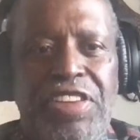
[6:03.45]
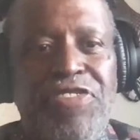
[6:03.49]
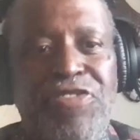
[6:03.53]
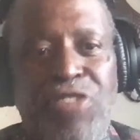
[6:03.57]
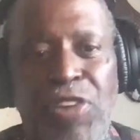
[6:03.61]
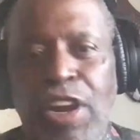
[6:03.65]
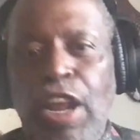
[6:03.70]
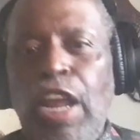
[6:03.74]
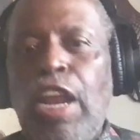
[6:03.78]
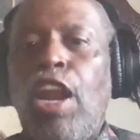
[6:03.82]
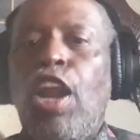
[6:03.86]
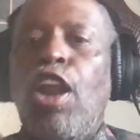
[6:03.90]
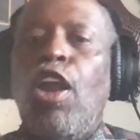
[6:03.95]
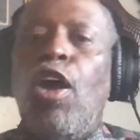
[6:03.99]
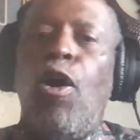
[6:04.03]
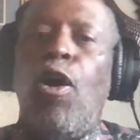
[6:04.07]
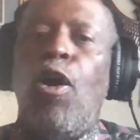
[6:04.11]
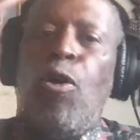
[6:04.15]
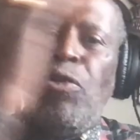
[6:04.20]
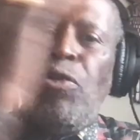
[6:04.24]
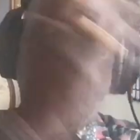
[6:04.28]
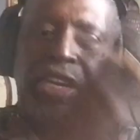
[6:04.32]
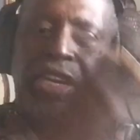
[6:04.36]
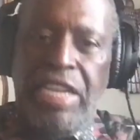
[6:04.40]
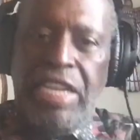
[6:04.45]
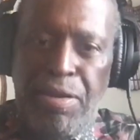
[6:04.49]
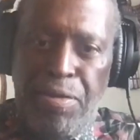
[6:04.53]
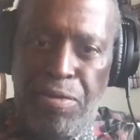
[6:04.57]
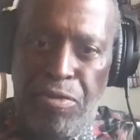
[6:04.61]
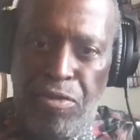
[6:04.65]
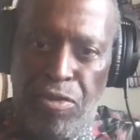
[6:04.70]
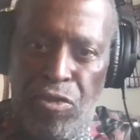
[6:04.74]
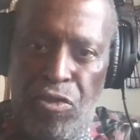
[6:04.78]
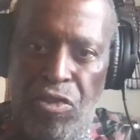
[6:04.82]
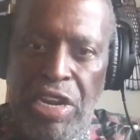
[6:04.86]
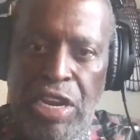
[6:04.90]
for the long, deep
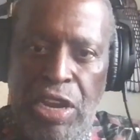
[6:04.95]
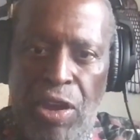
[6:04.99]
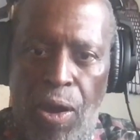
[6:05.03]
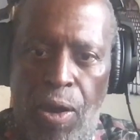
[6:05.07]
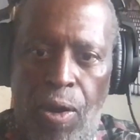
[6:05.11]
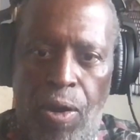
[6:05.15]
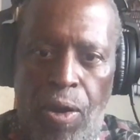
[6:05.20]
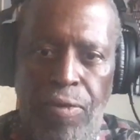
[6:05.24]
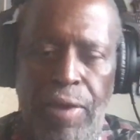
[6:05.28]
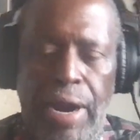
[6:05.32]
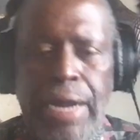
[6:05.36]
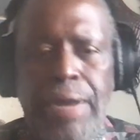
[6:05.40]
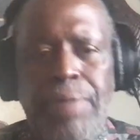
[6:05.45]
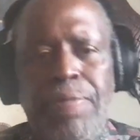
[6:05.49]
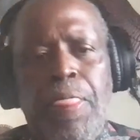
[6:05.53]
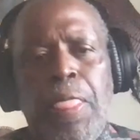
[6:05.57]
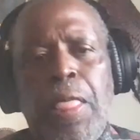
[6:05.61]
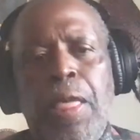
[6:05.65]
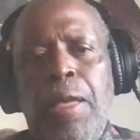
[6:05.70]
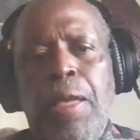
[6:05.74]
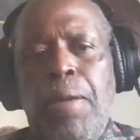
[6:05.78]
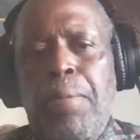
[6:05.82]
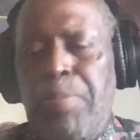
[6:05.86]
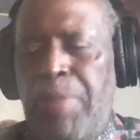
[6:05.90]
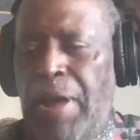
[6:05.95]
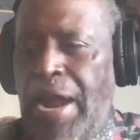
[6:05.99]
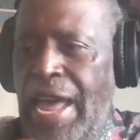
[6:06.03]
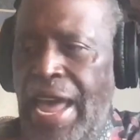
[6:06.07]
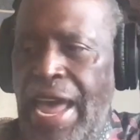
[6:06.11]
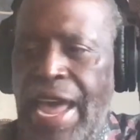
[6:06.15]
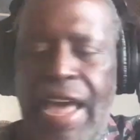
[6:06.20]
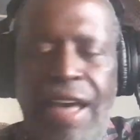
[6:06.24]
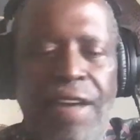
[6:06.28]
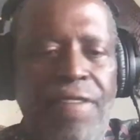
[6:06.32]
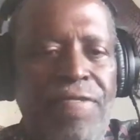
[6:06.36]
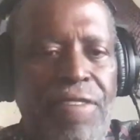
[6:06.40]
recall, right? But I
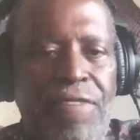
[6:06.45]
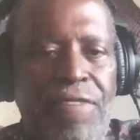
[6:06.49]
have a